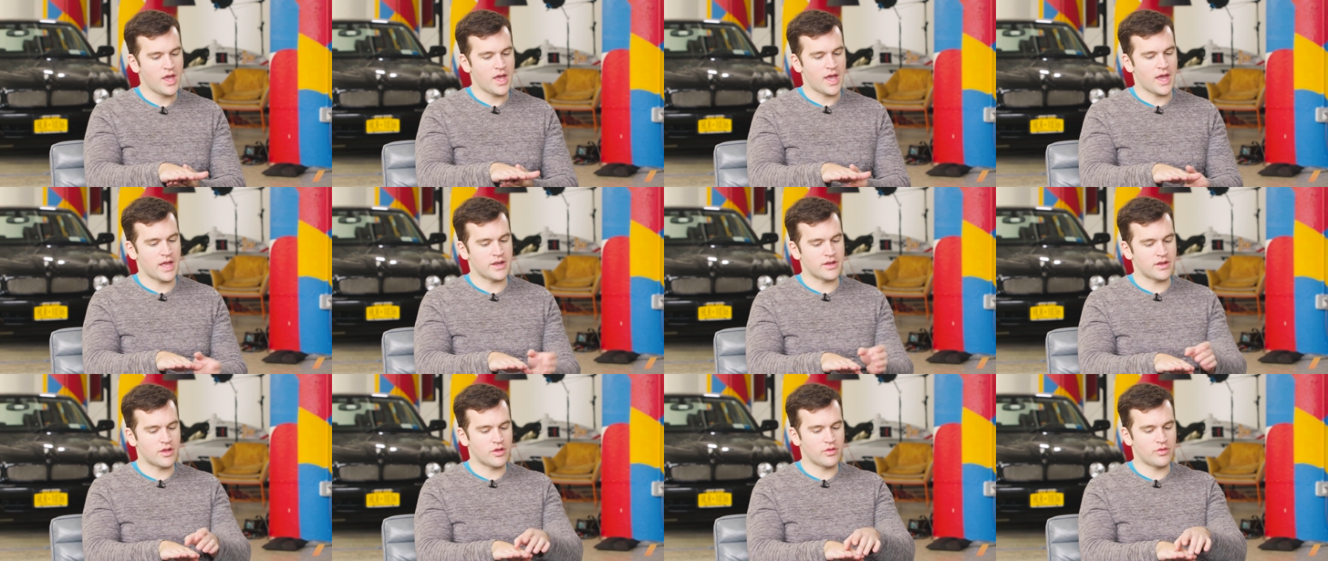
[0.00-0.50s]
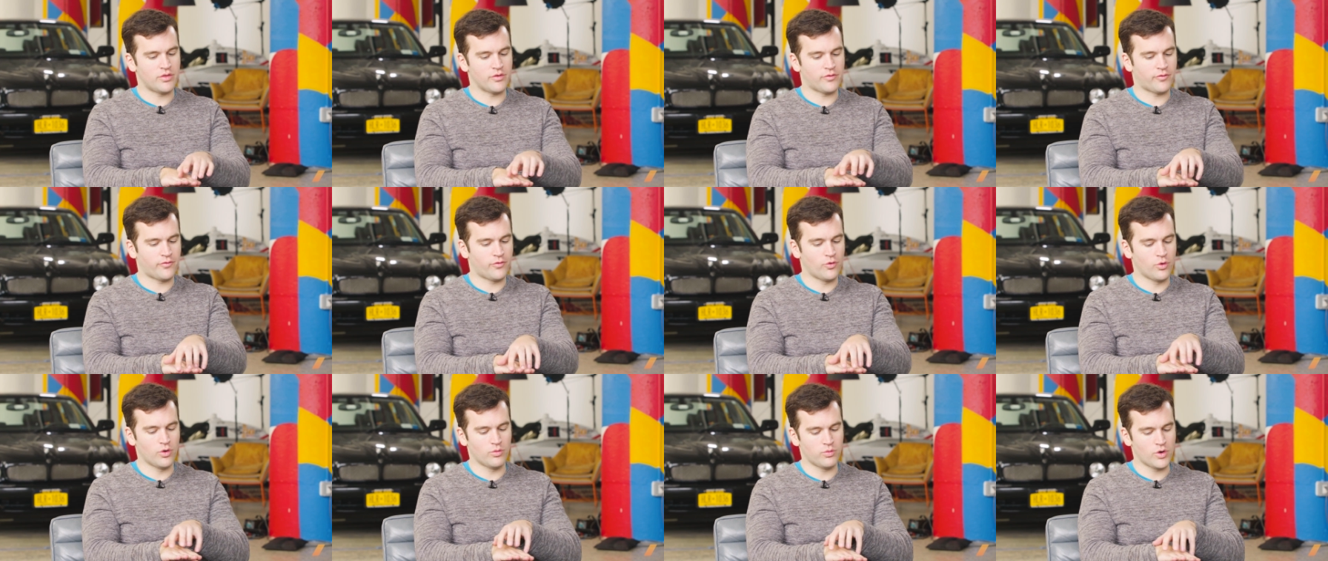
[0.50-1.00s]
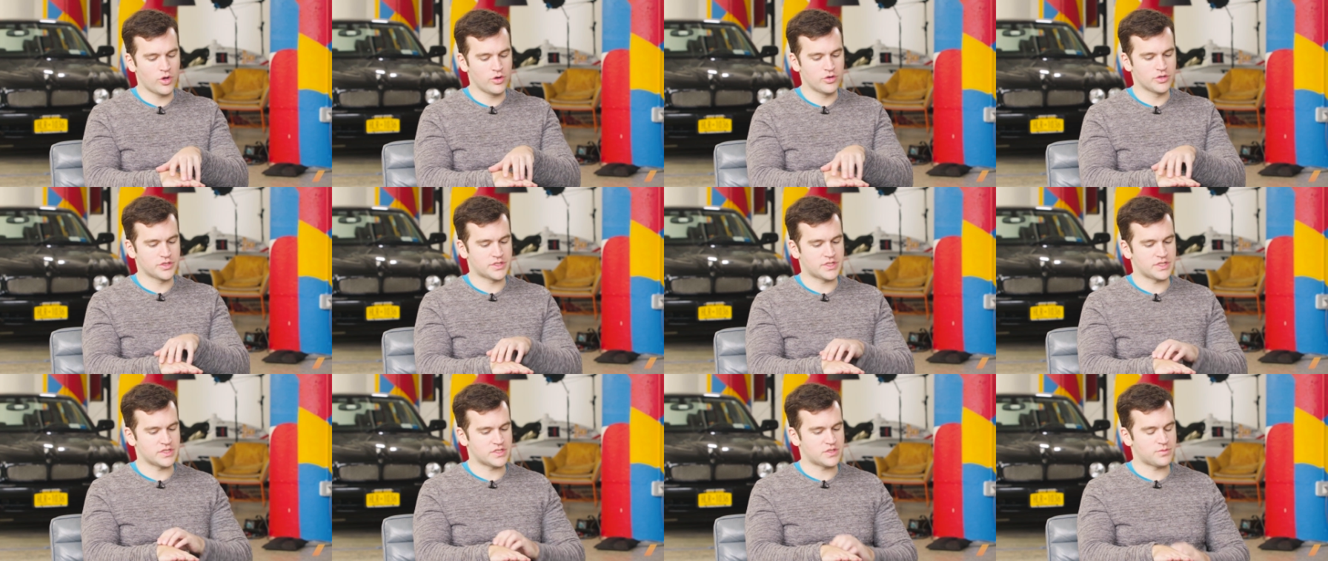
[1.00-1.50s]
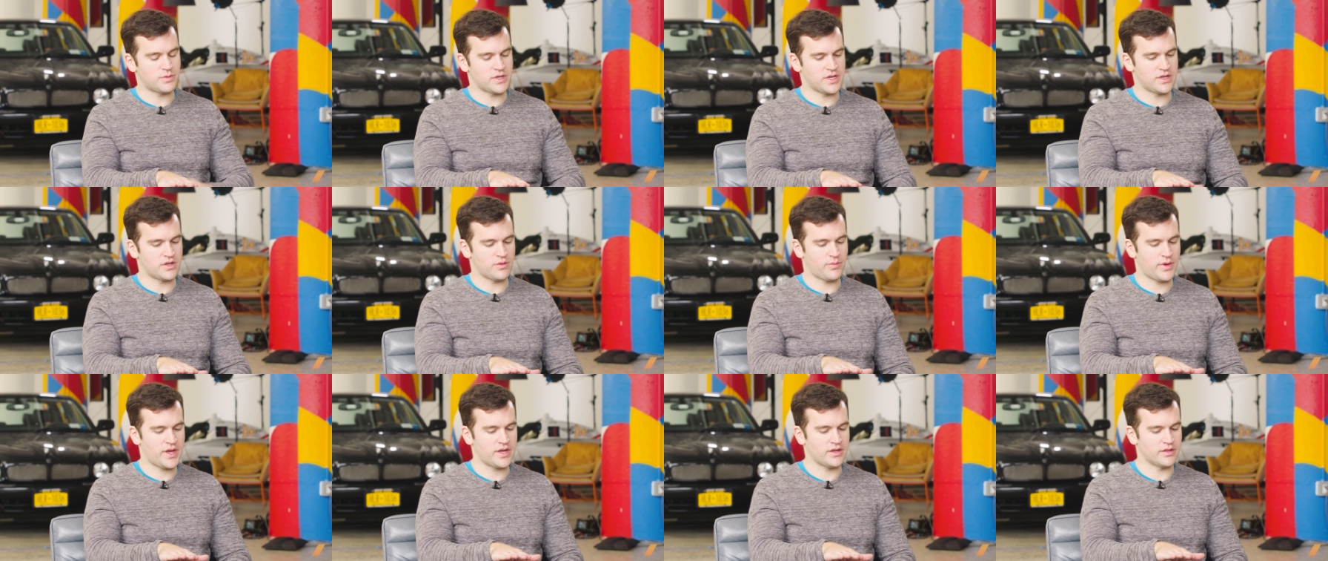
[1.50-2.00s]
And the four rotors can spin
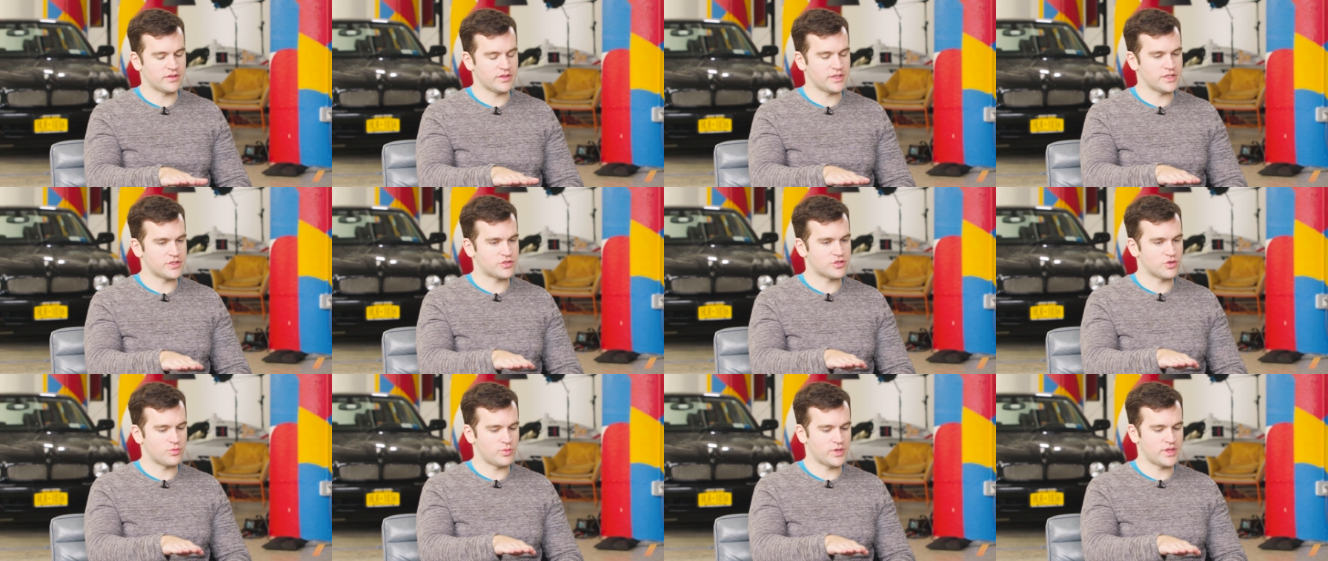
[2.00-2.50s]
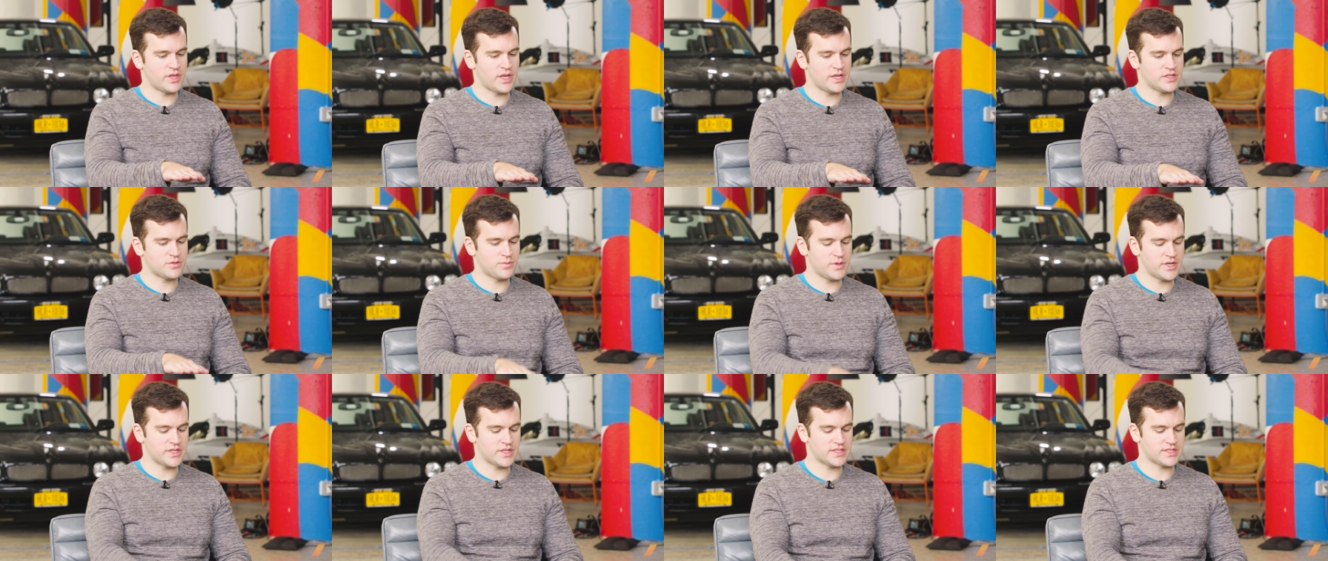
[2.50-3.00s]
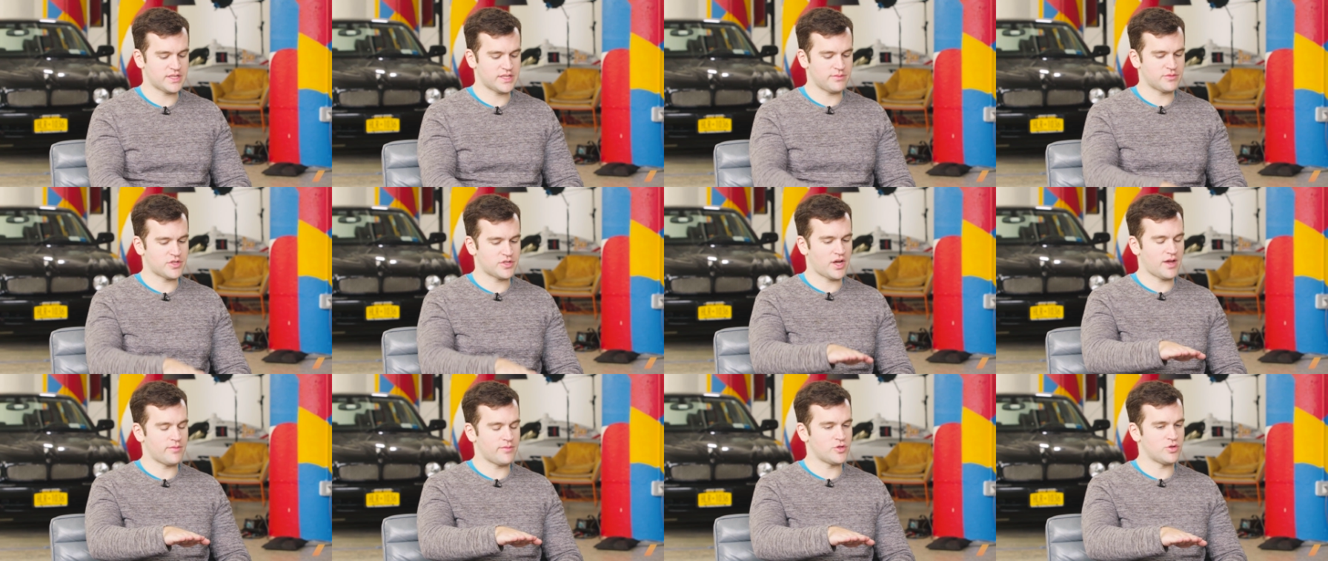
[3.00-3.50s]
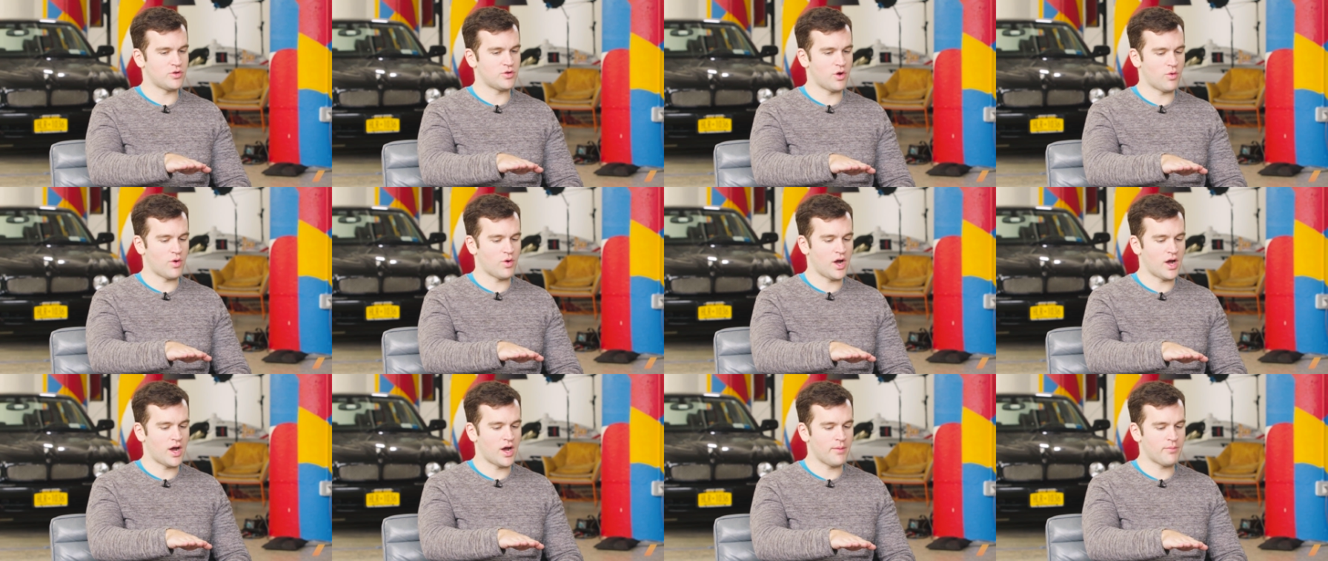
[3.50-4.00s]
independently. So when they spin at the same time, you
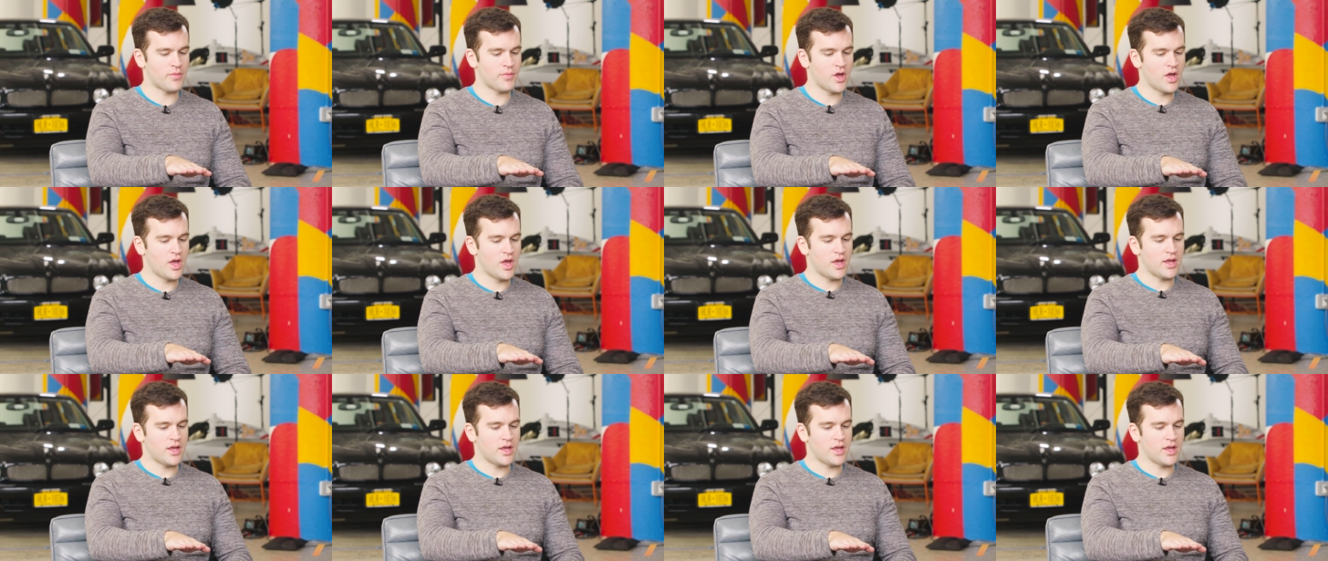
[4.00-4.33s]
go up.